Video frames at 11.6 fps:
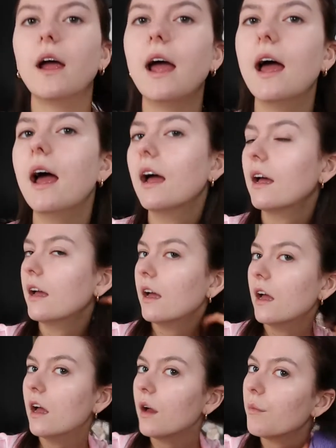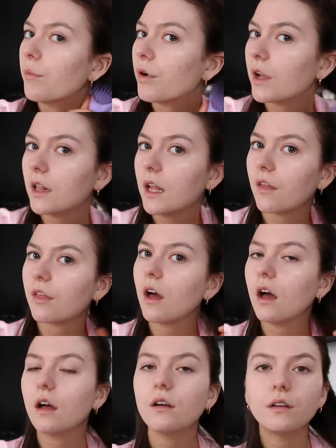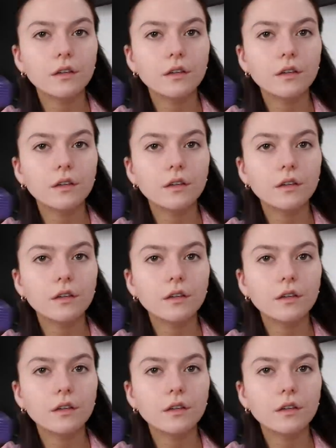hair, bring the other